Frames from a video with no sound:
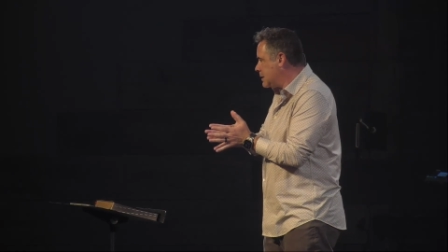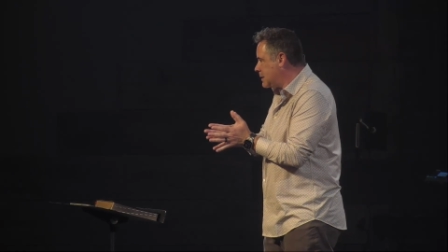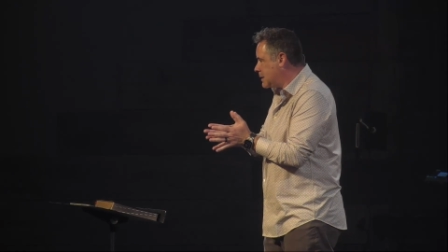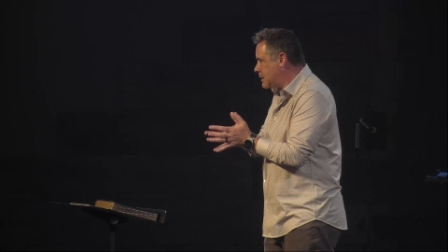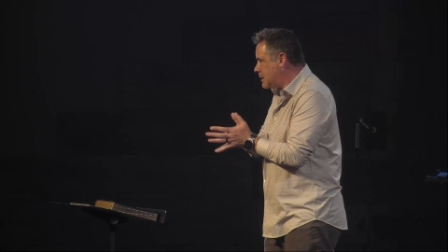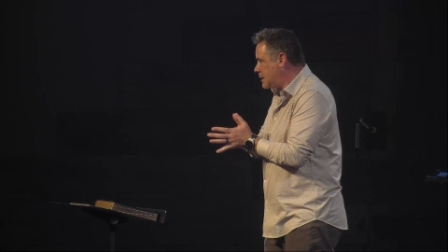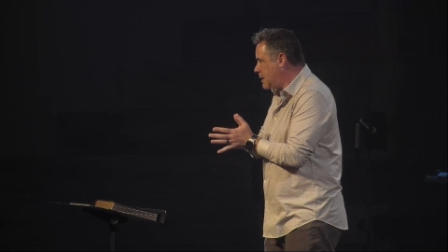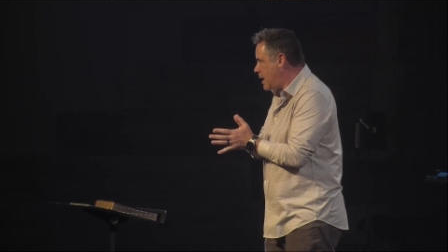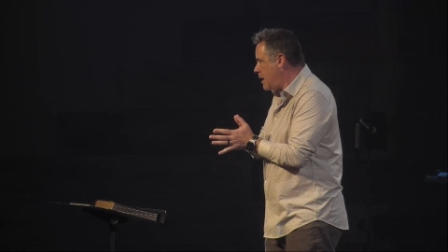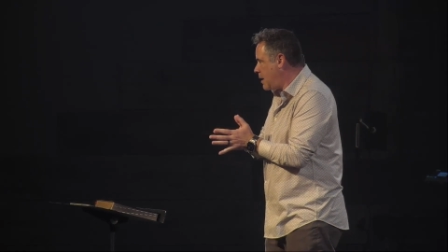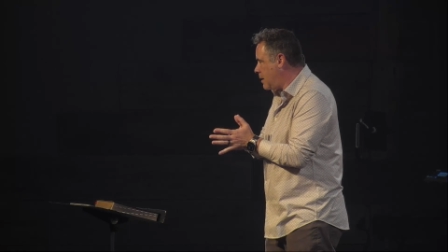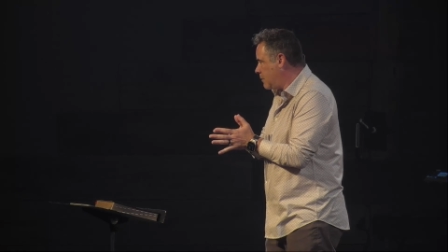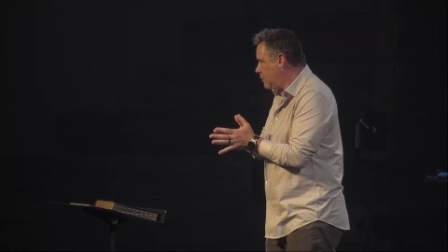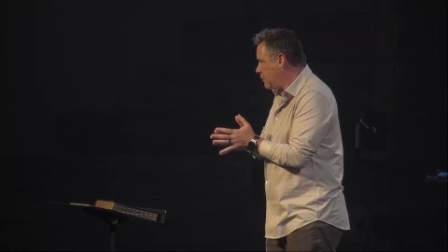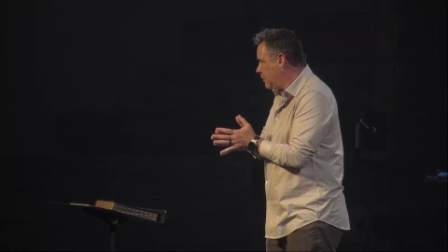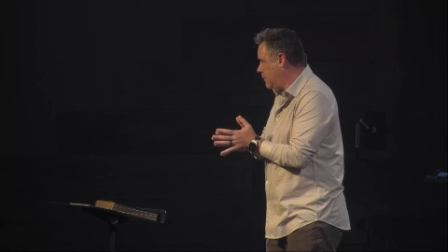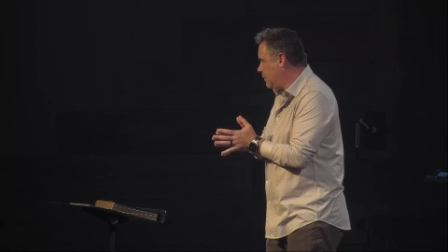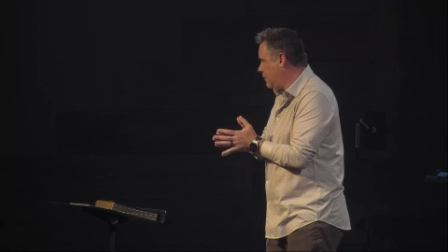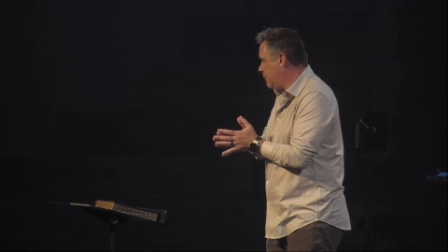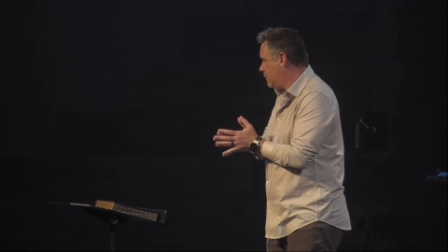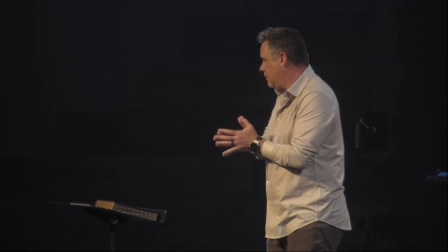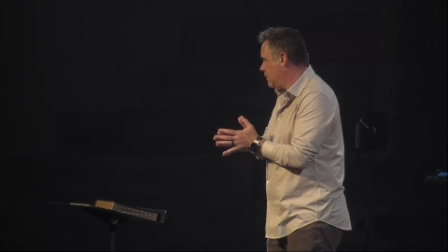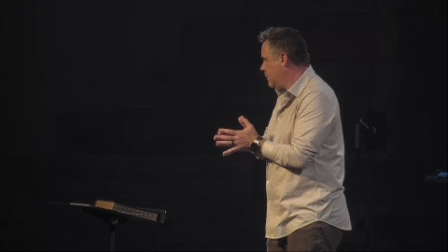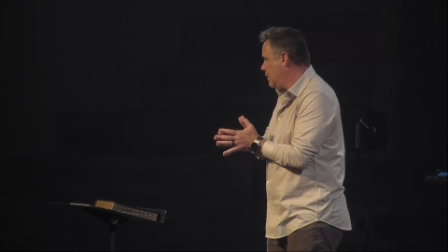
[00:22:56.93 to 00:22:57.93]

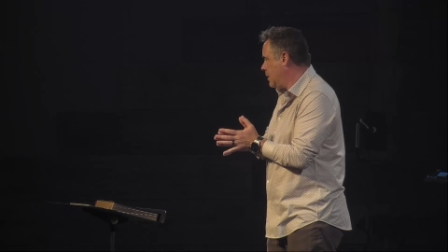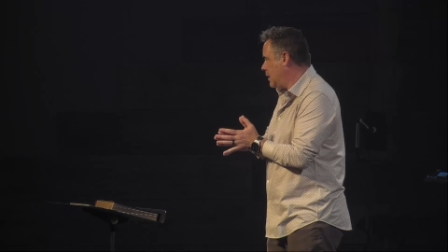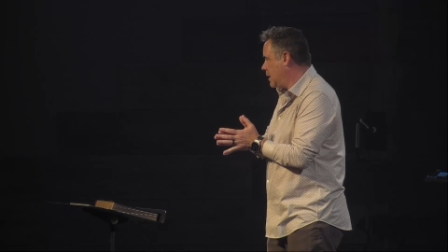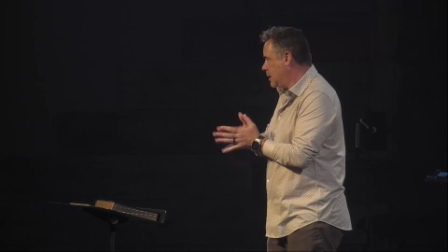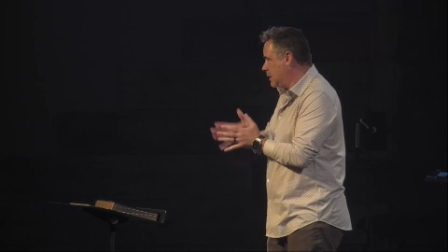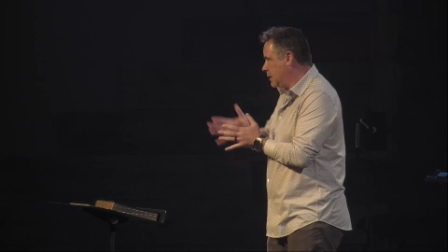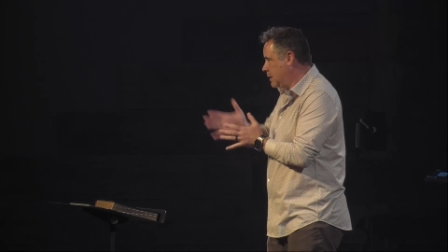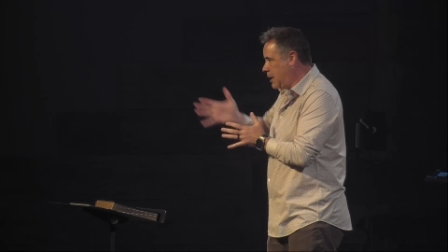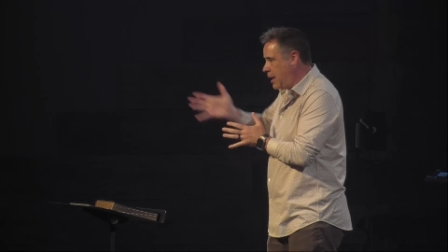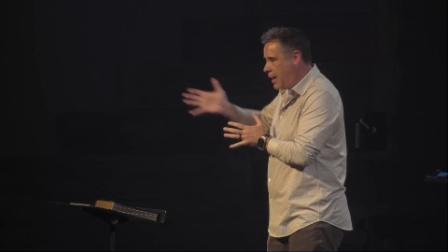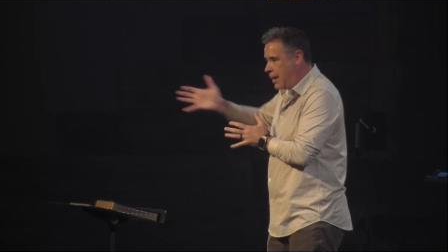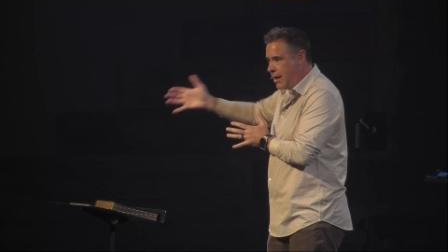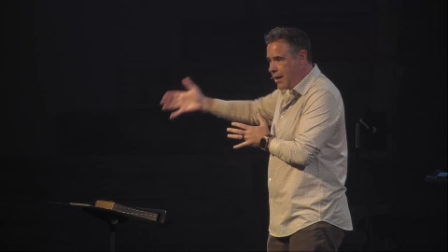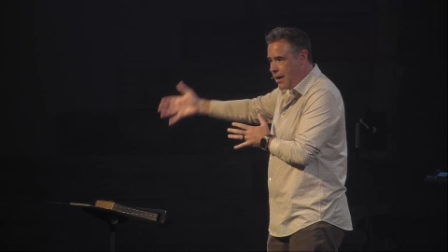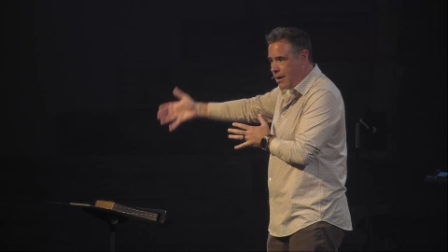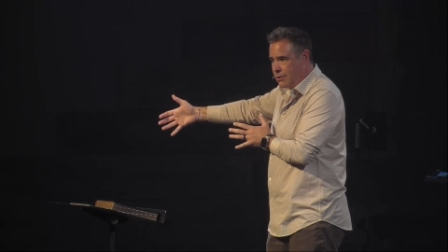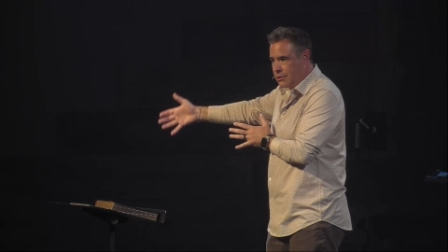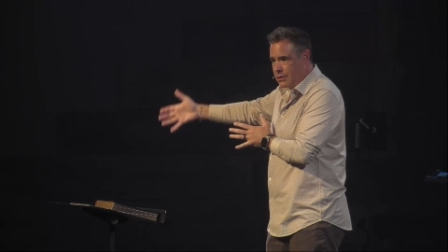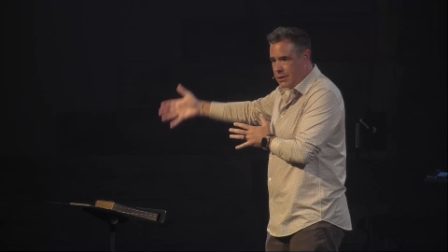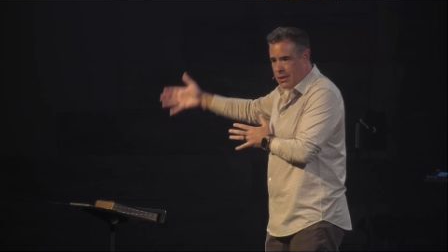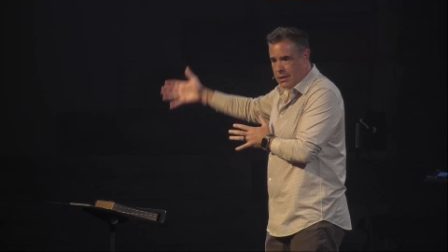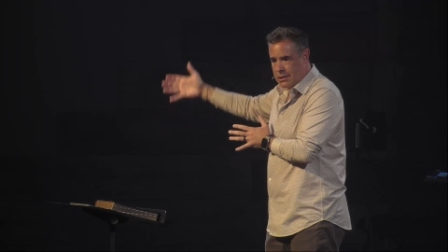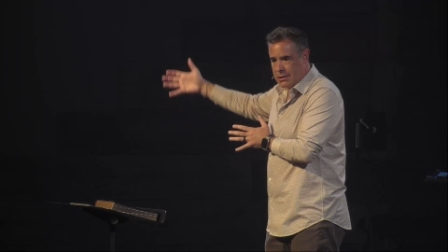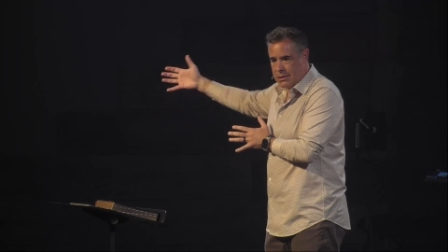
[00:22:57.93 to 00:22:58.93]
safe. Get
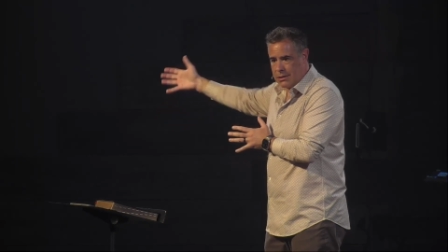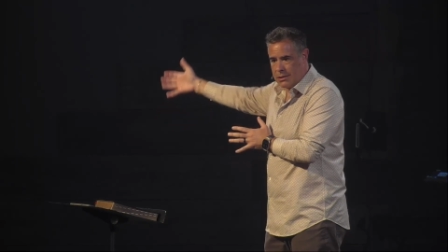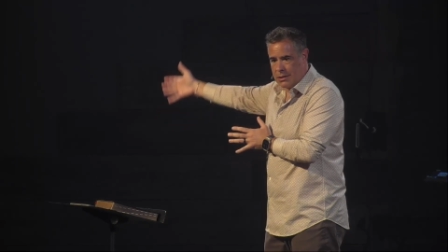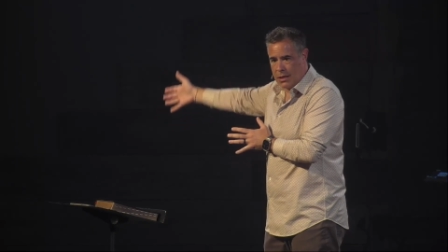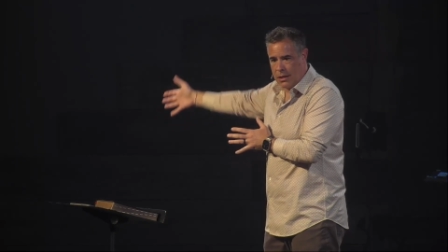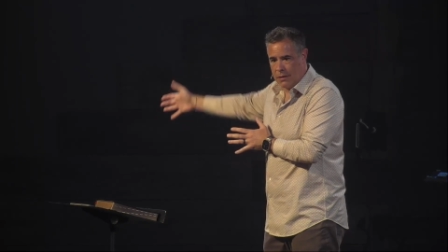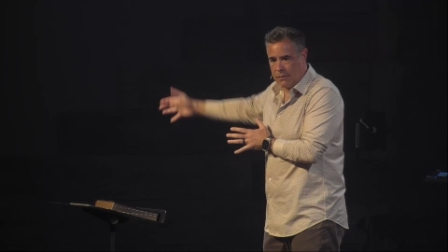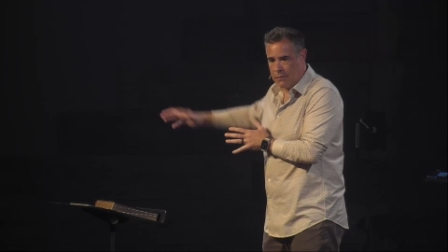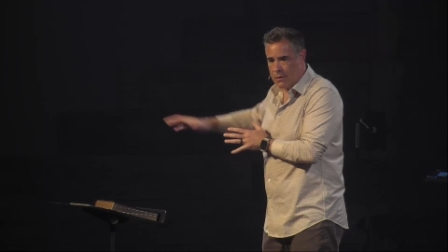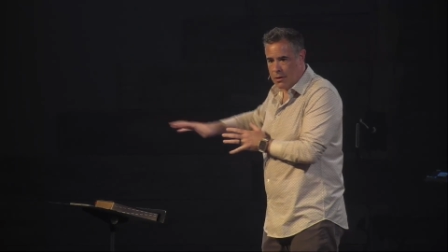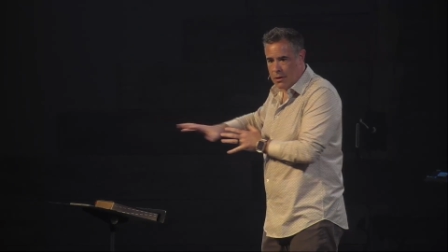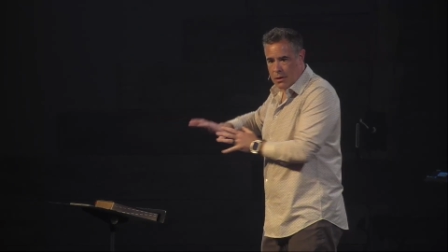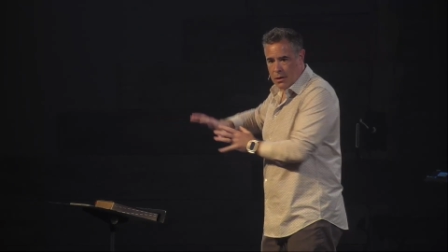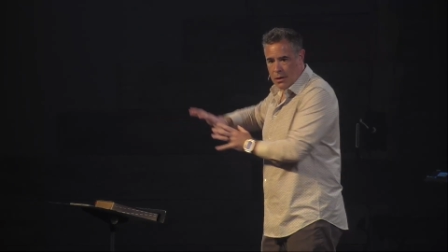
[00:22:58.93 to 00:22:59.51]
out, get safe.